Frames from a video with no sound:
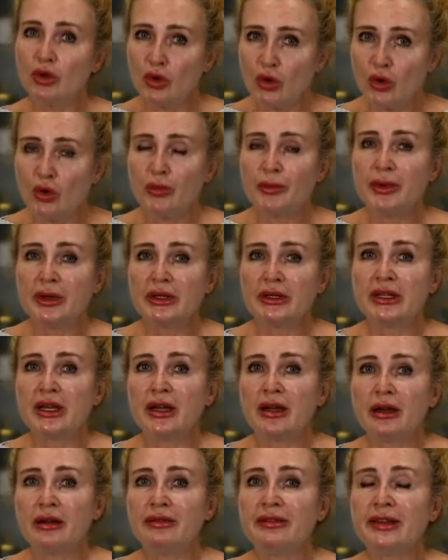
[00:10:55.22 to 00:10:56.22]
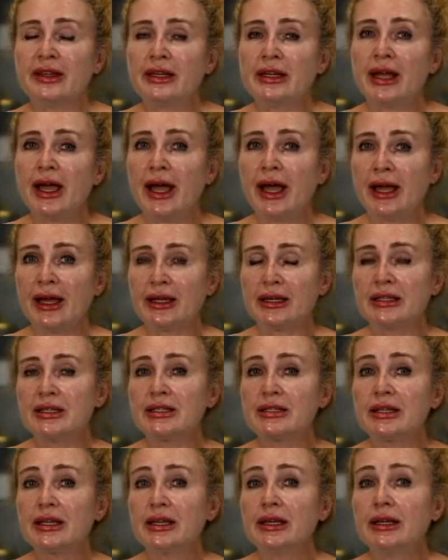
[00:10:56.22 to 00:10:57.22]
open the oven and
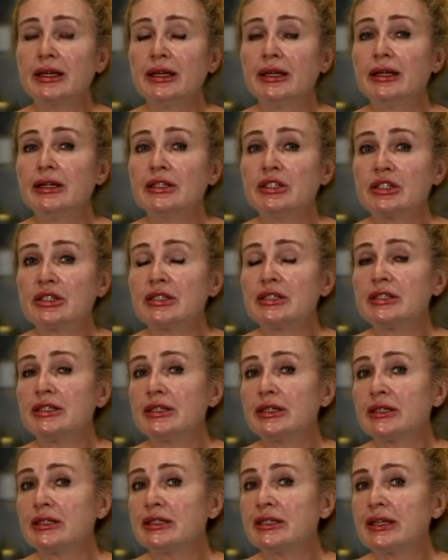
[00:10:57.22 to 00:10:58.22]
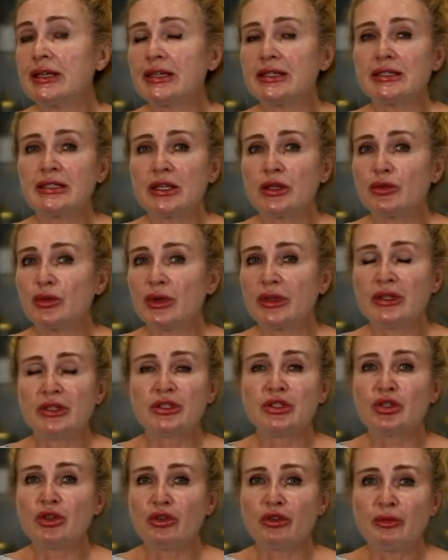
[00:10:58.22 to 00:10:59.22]
just test it with a
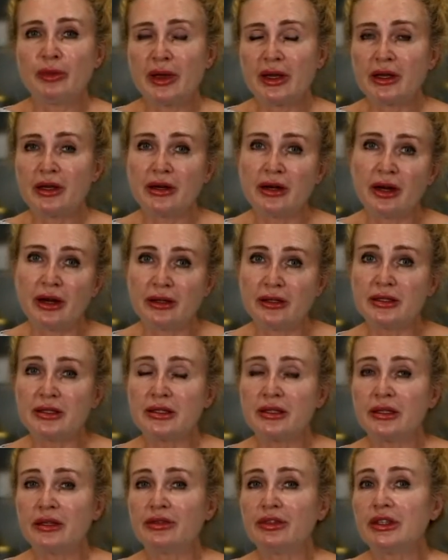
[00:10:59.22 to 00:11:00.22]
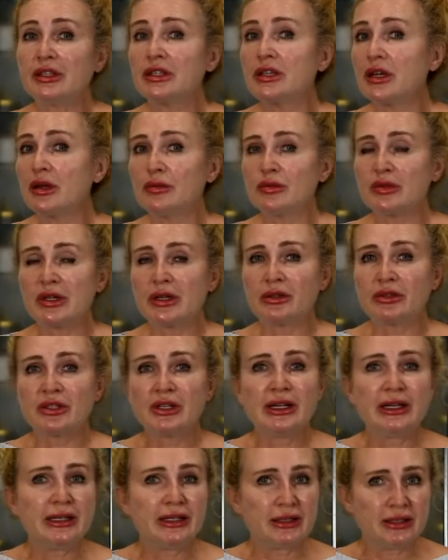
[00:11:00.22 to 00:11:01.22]
toothpick, and if it comes out
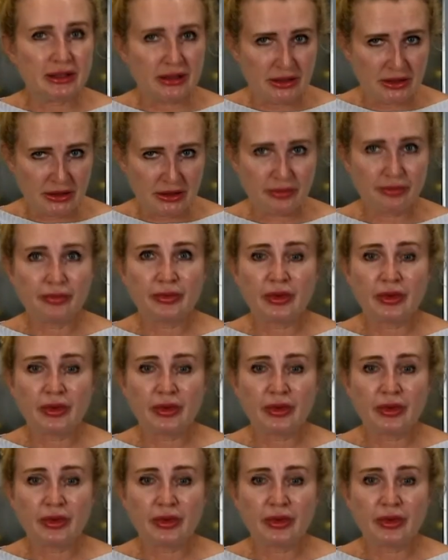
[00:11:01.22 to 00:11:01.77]
clean, it's